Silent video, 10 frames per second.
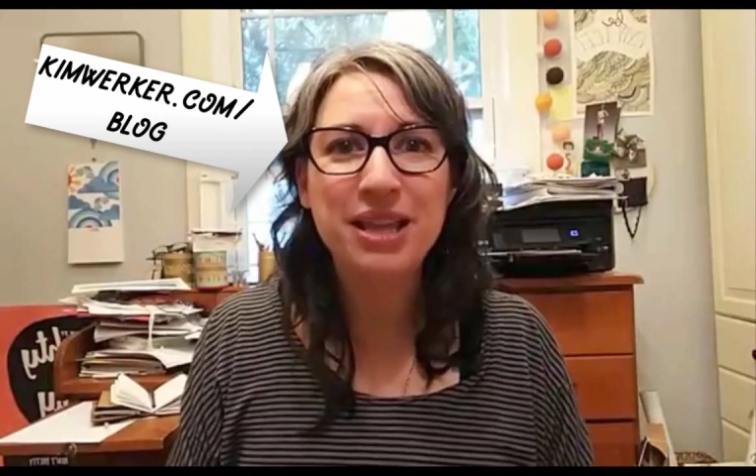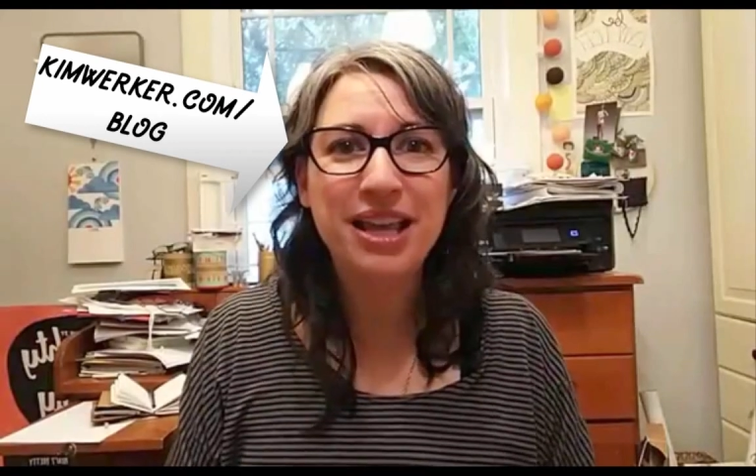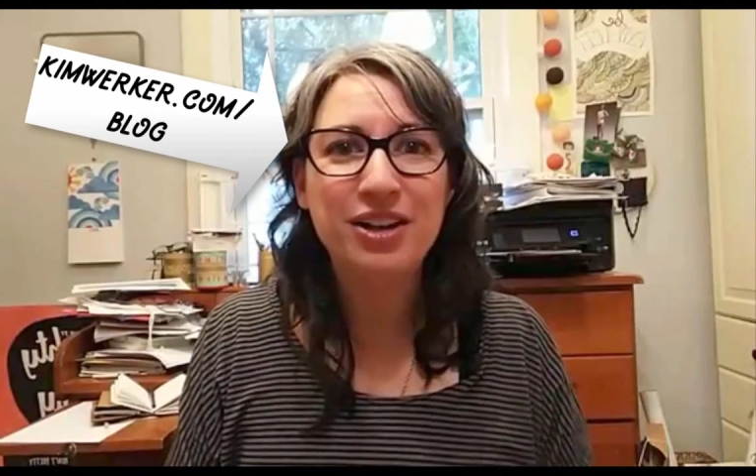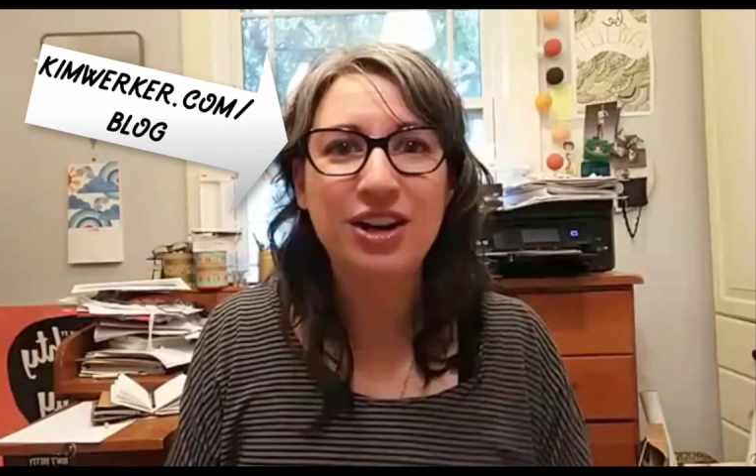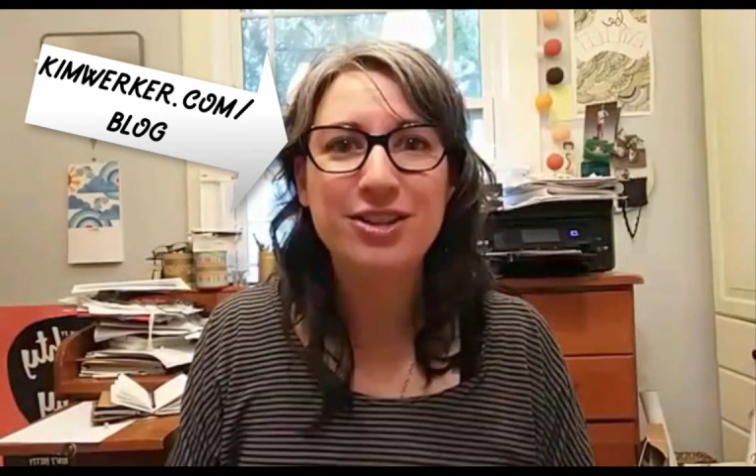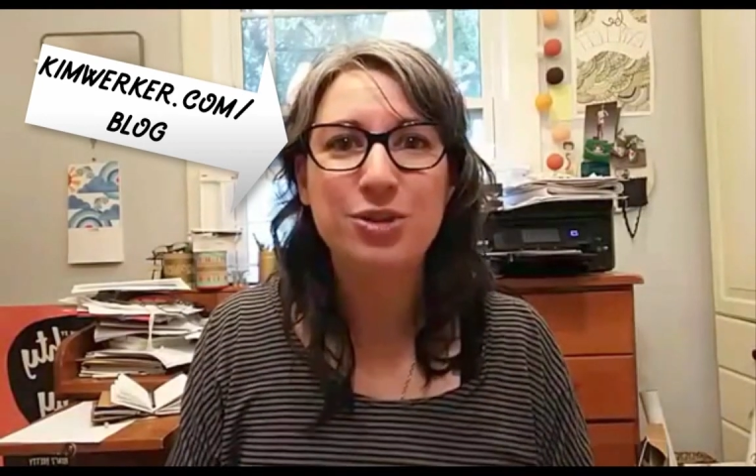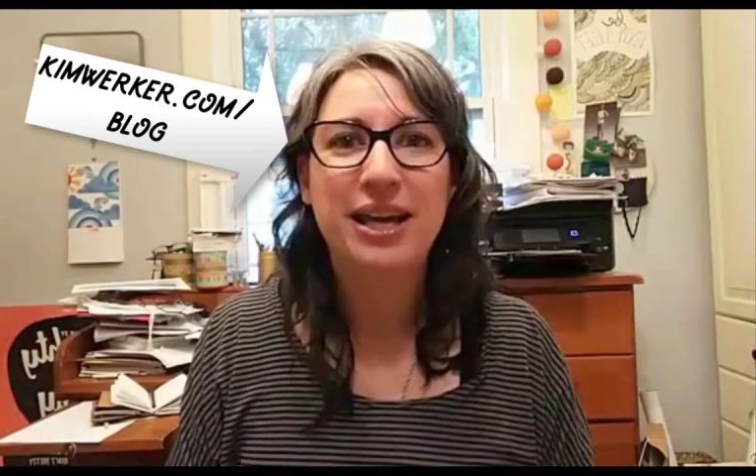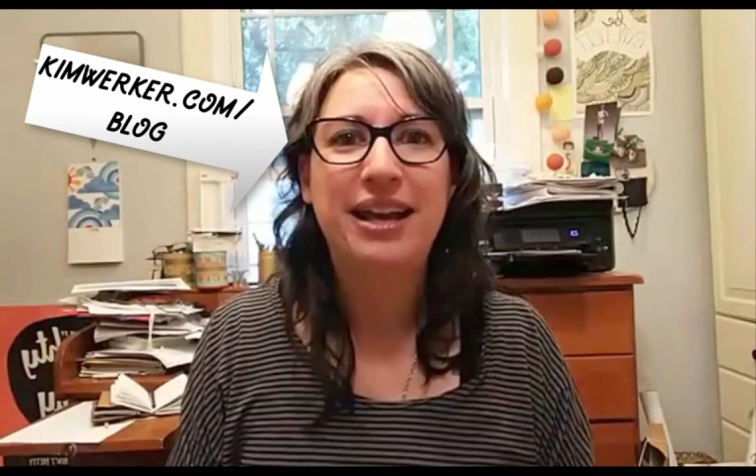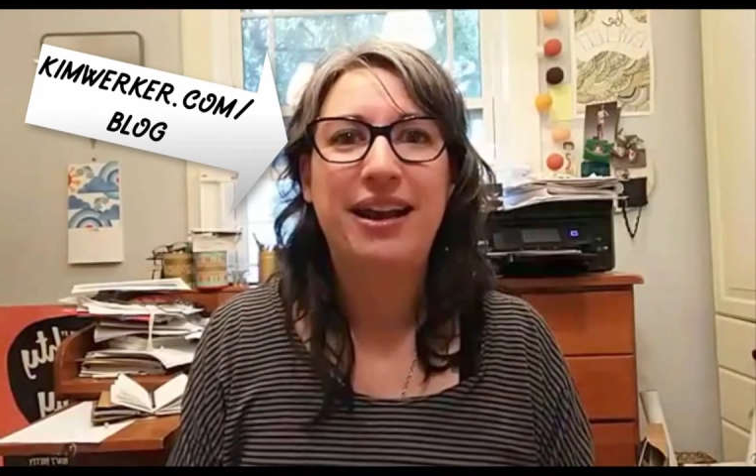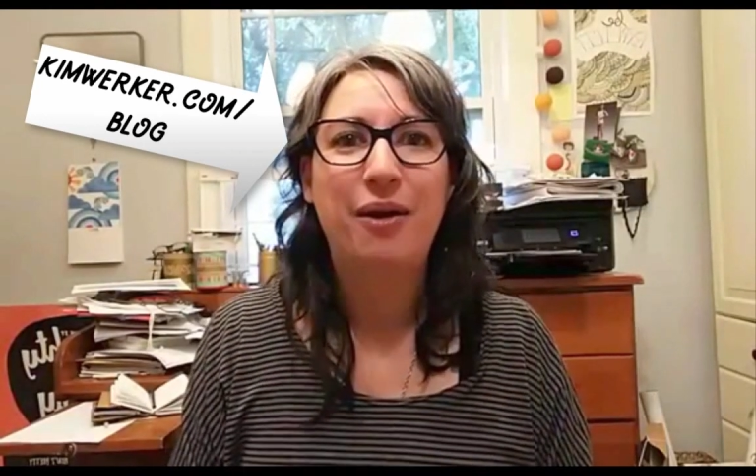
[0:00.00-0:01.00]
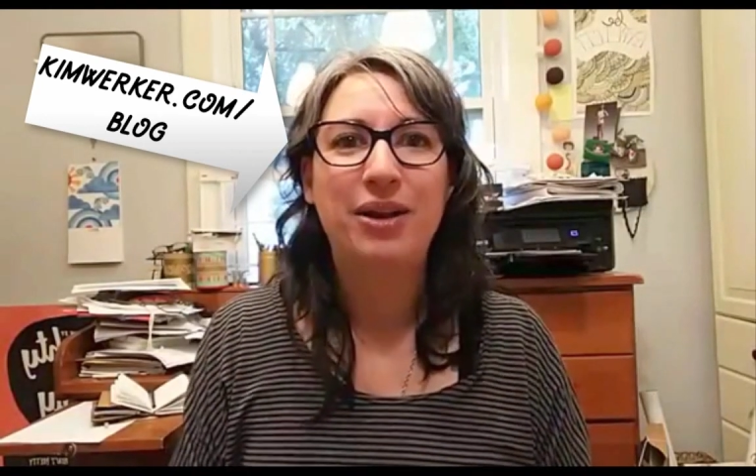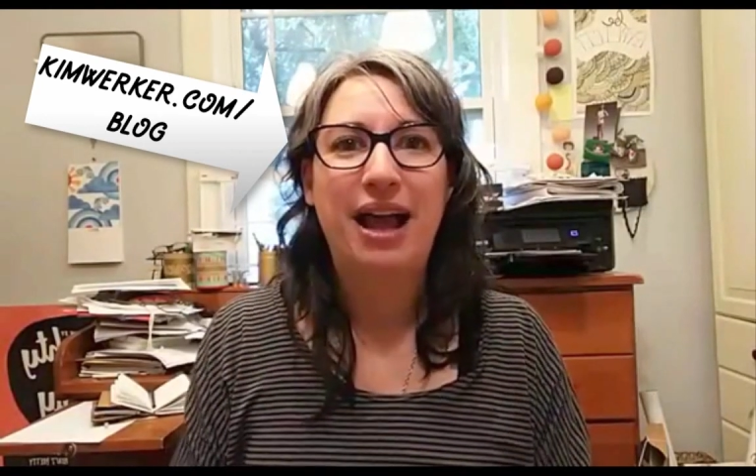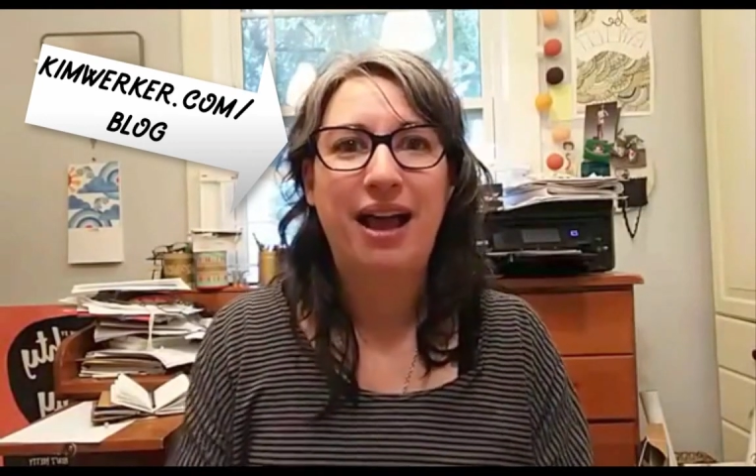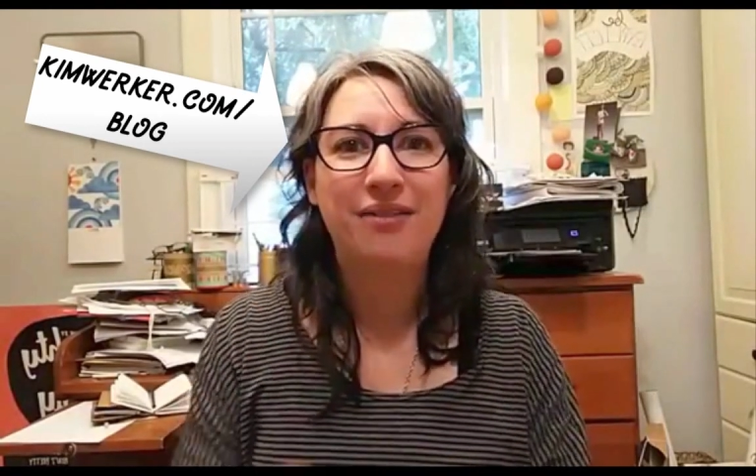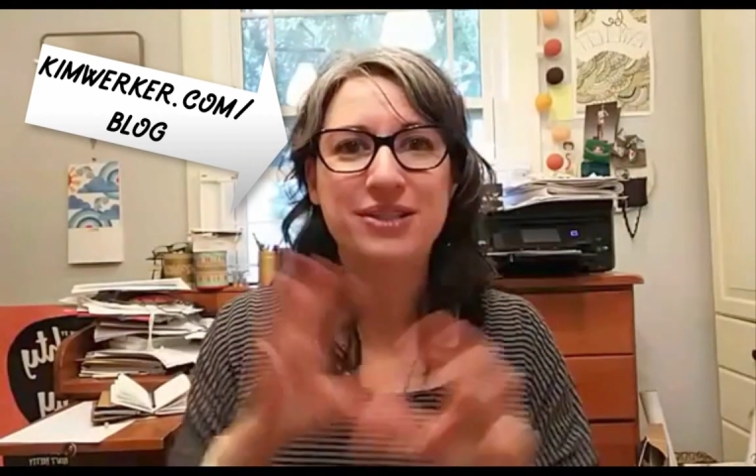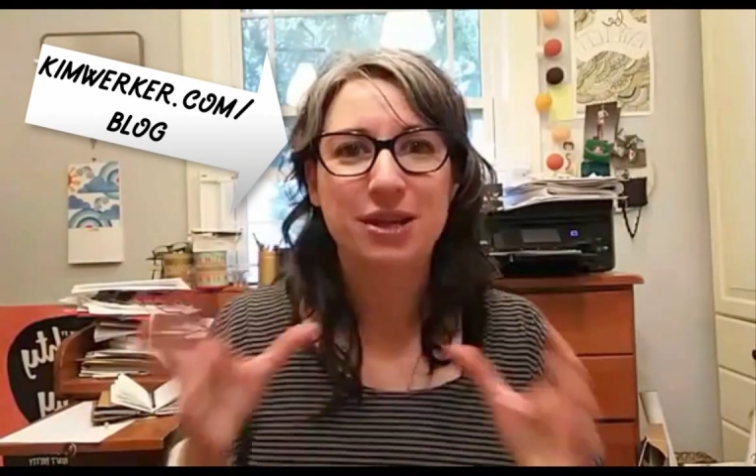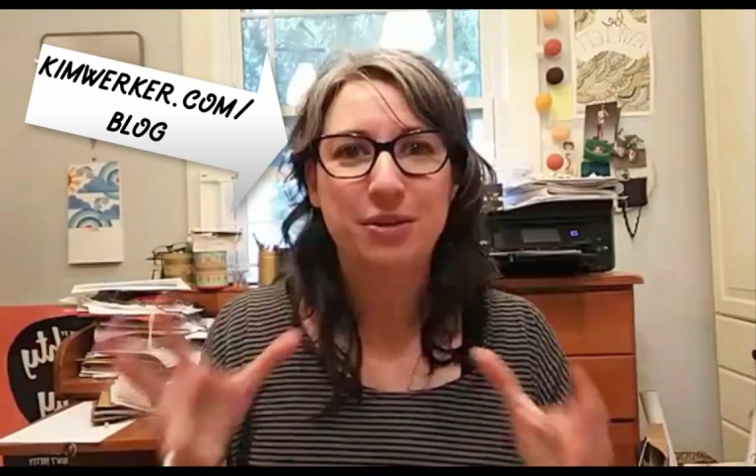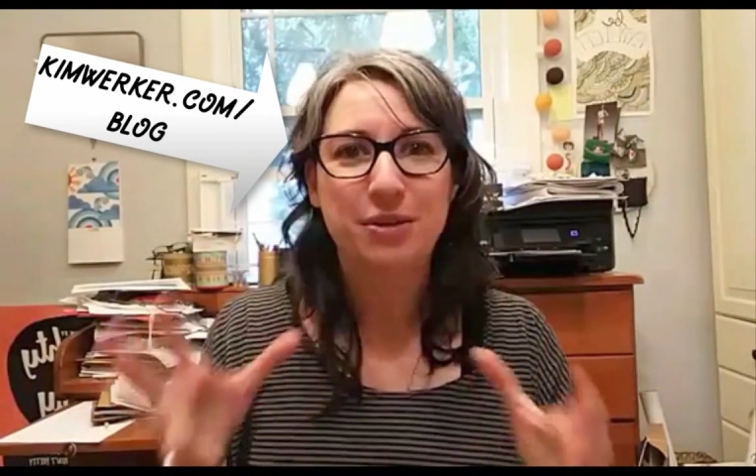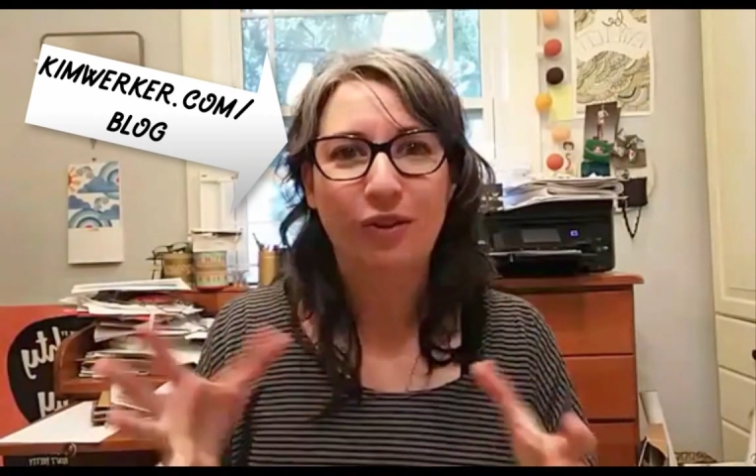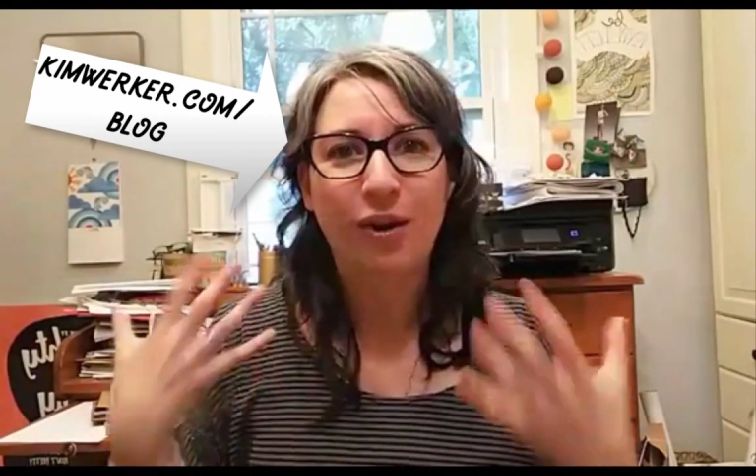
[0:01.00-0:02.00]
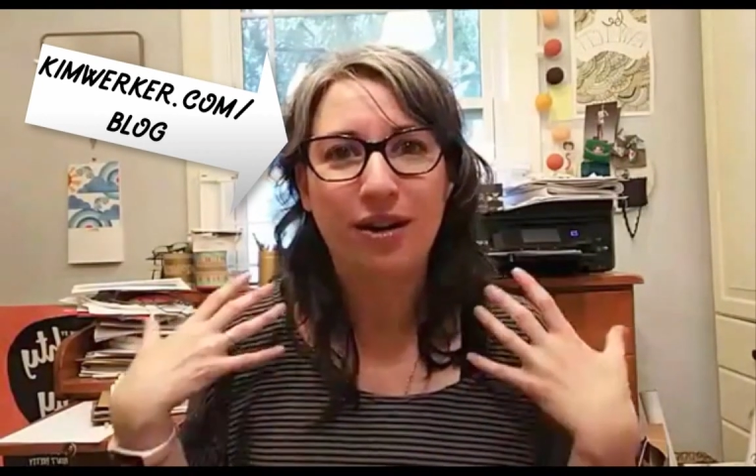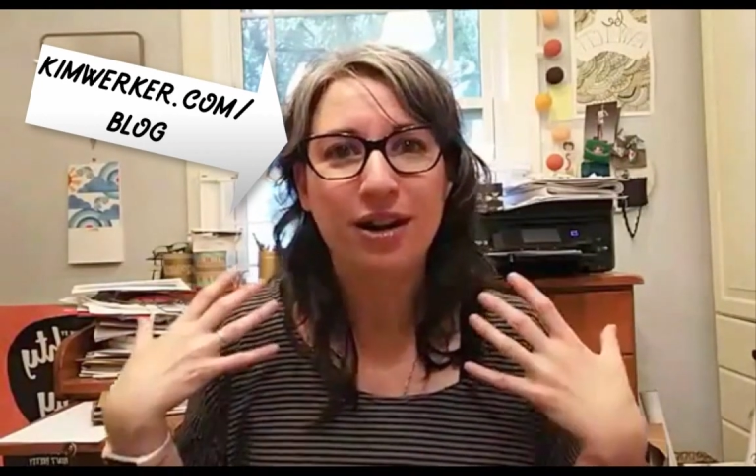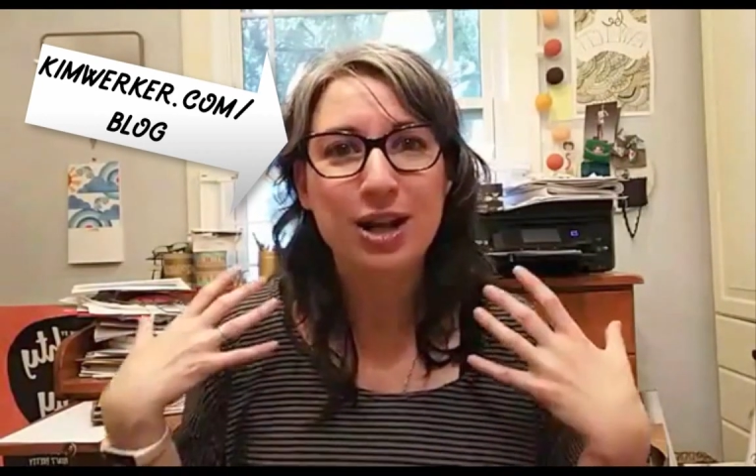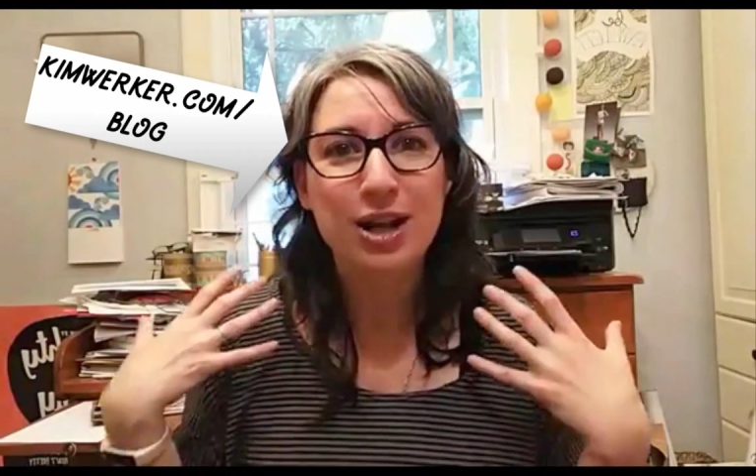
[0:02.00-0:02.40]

later on this week, and I will have tips for